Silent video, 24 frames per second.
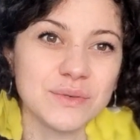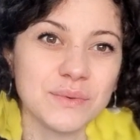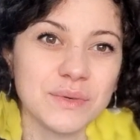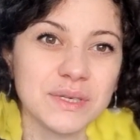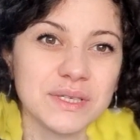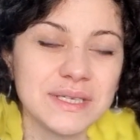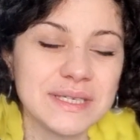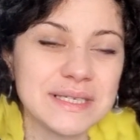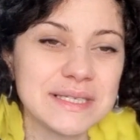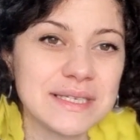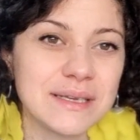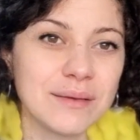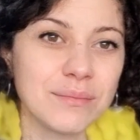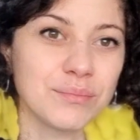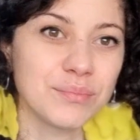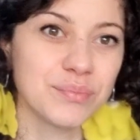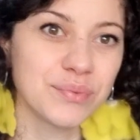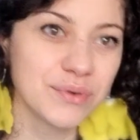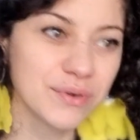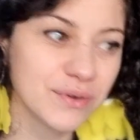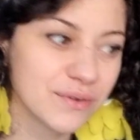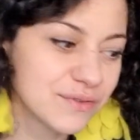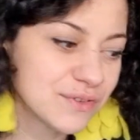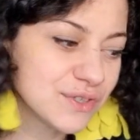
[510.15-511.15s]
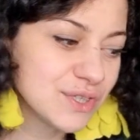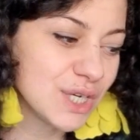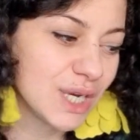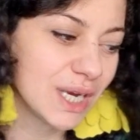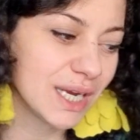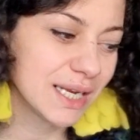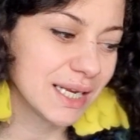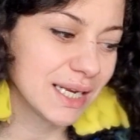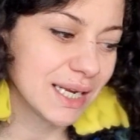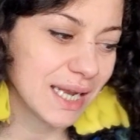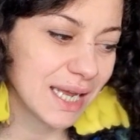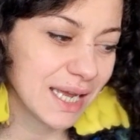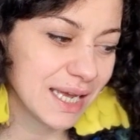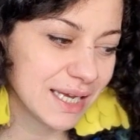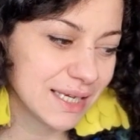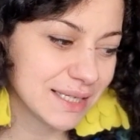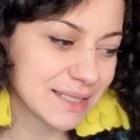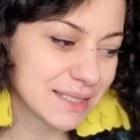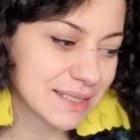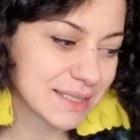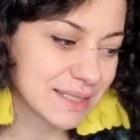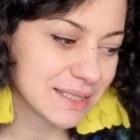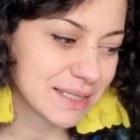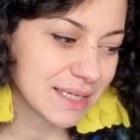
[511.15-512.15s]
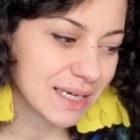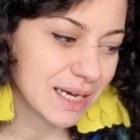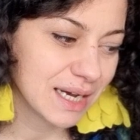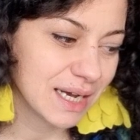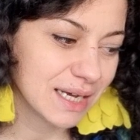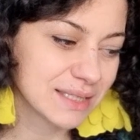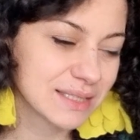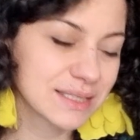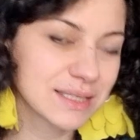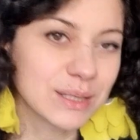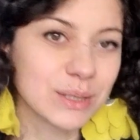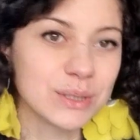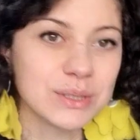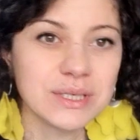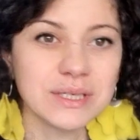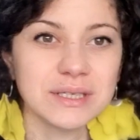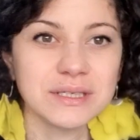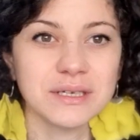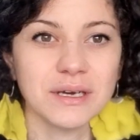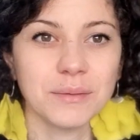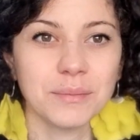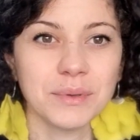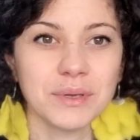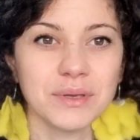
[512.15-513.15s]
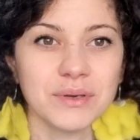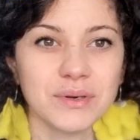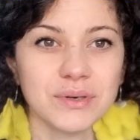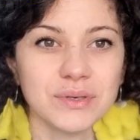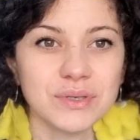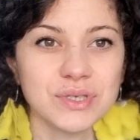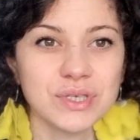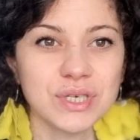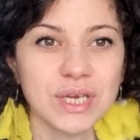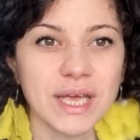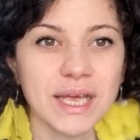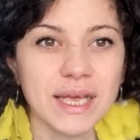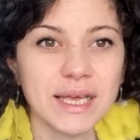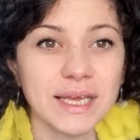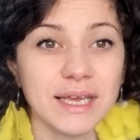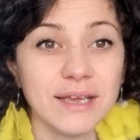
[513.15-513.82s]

with this improved chainless starting double crochet,